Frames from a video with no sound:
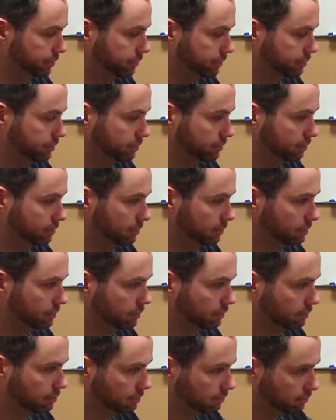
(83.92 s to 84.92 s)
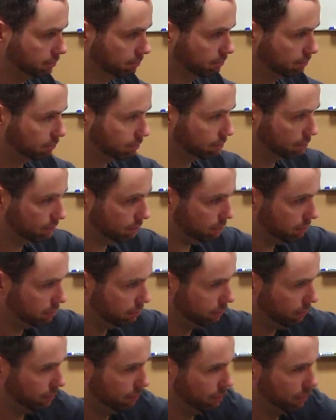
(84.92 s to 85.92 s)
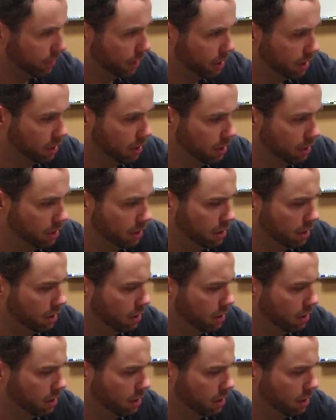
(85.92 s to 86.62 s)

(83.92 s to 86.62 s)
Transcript: Nobody speaks.